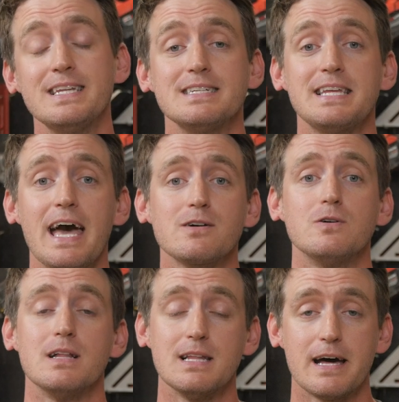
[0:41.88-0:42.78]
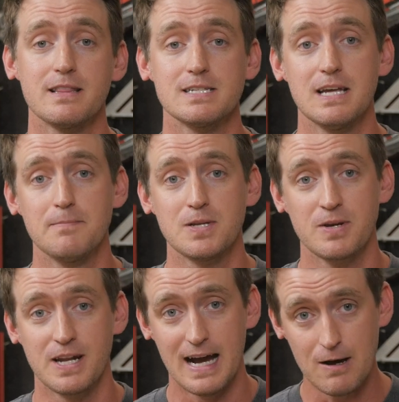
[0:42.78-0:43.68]
need to tackle a lot of the steps
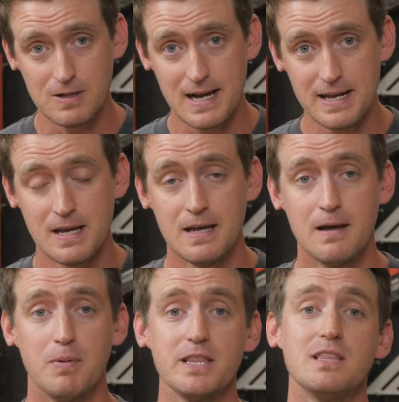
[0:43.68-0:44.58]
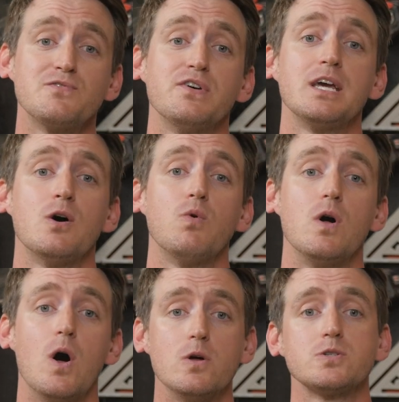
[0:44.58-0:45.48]
I'm gonna outline, but this video
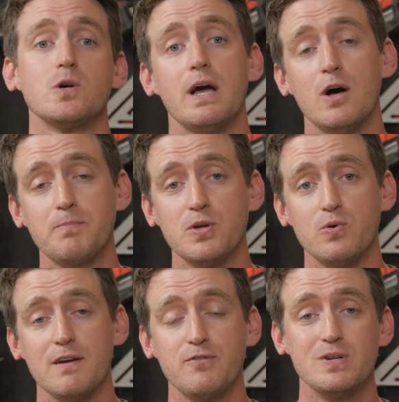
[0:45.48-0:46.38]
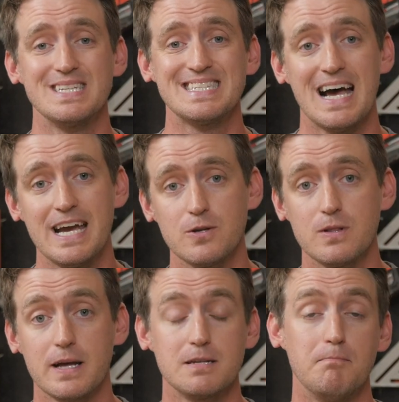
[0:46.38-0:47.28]
will also help you if you decide
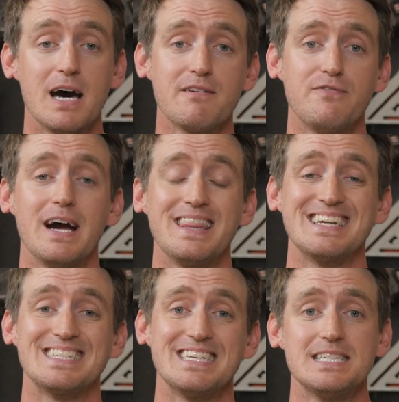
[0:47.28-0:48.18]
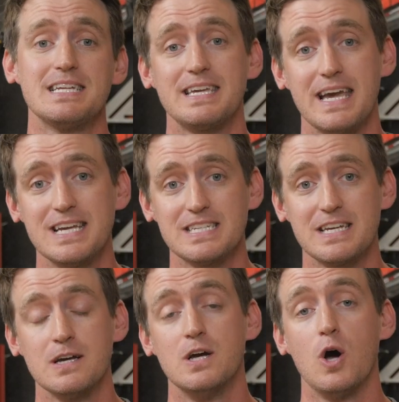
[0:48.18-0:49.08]
you'd like to modify the existing
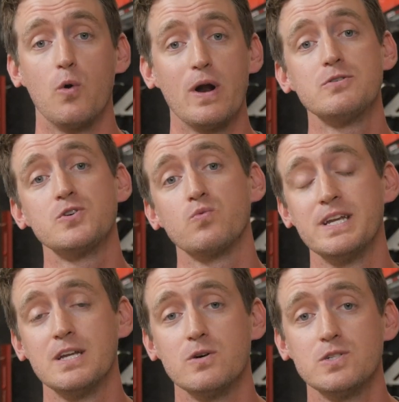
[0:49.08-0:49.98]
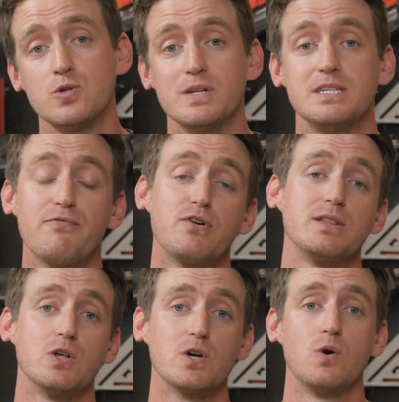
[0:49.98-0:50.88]
casing around your windows to a
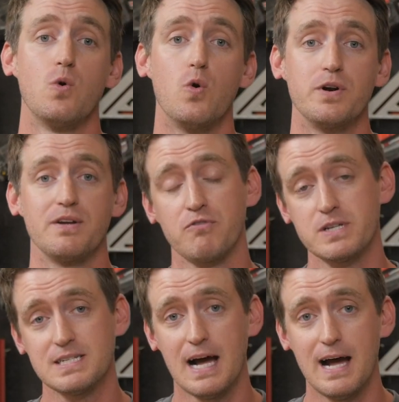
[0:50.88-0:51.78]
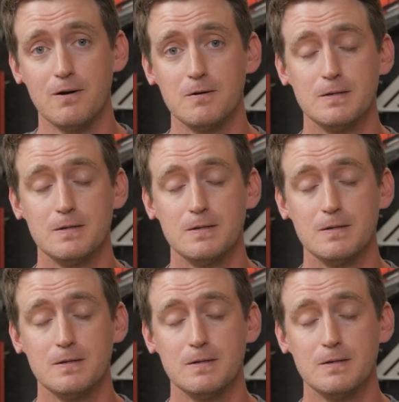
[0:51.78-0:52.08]
different look or different style.